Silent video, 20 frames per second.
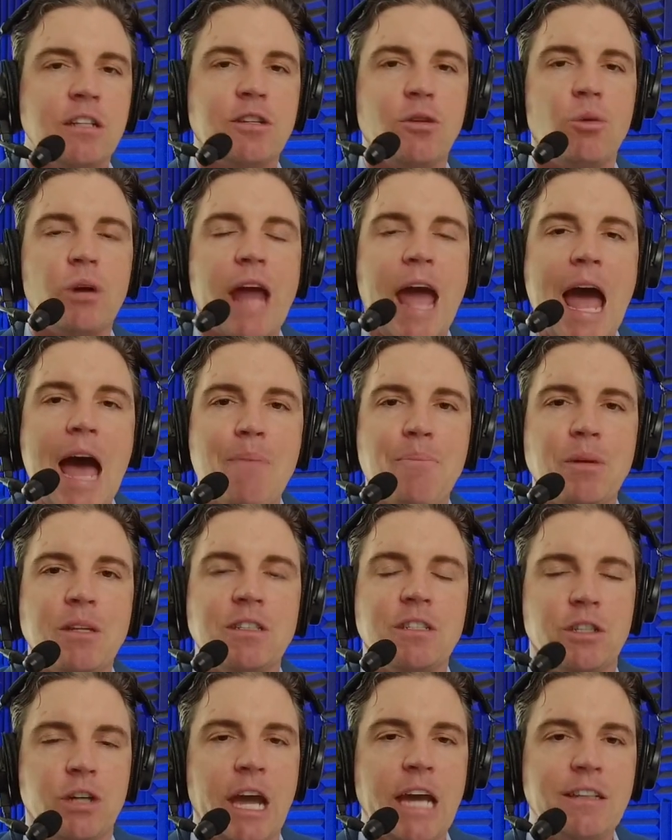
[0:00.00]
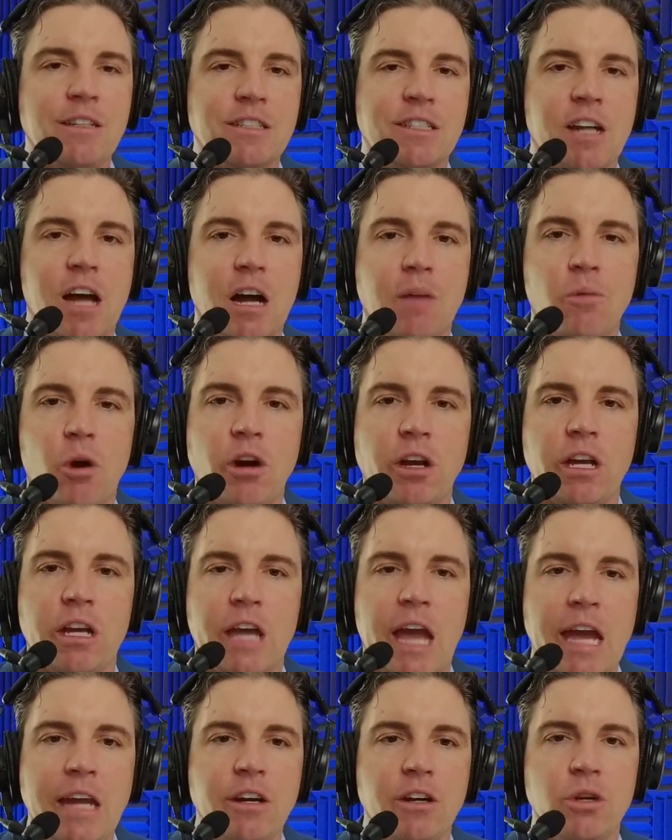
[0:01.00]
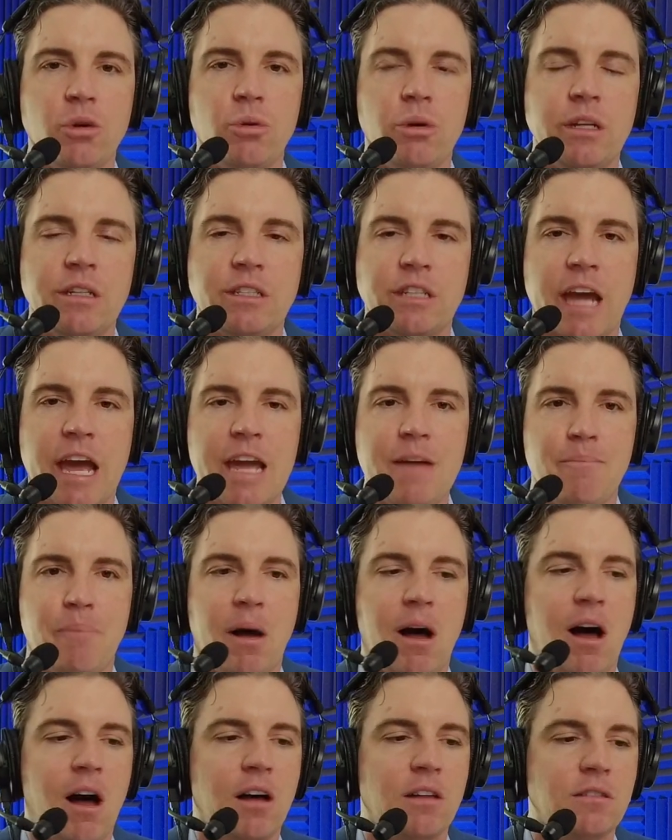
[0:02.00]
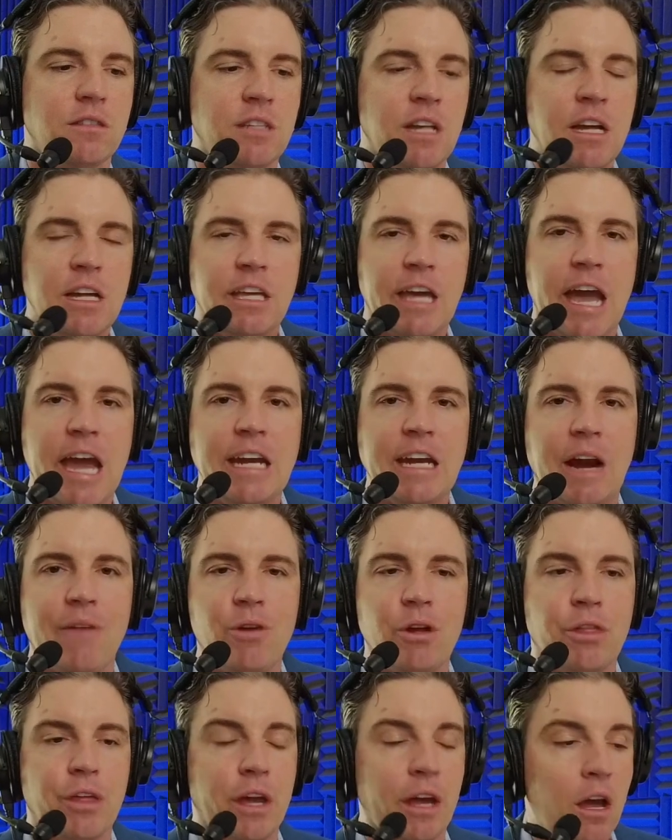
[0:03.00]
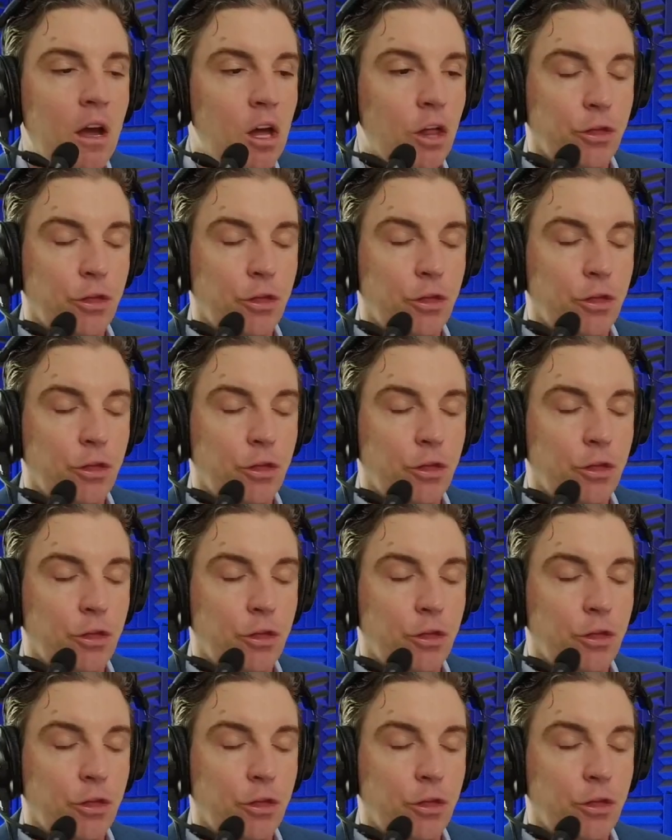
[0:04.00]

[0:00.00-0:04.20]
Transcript: So what happens? You hate the stock market. You hate annuities. You hate bonds. You hate everything.